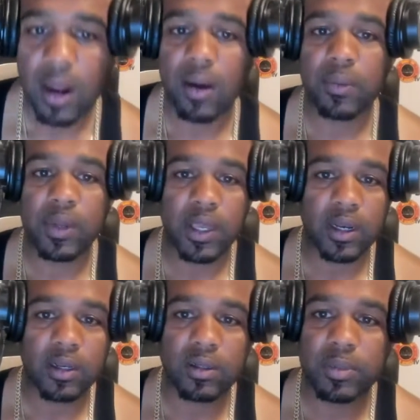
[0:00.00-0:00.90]
We had a
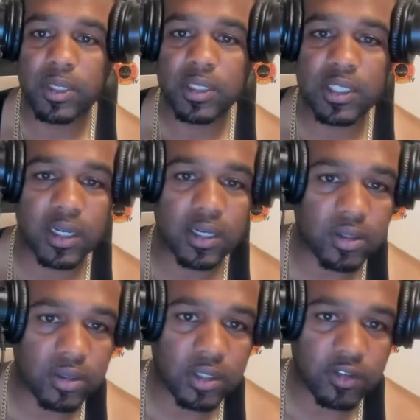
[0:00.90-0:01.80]
little bit of
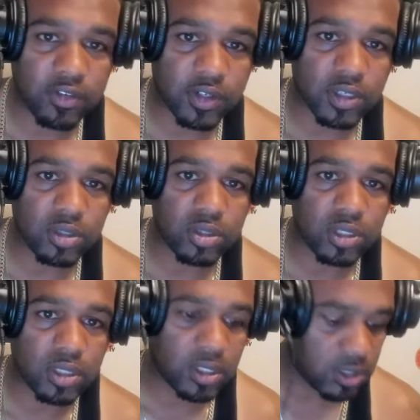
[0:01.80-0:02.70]
technical
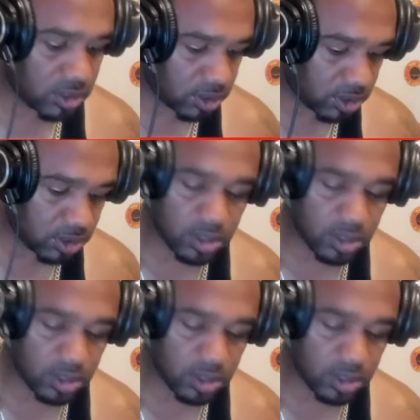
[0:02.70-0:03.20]
difficulties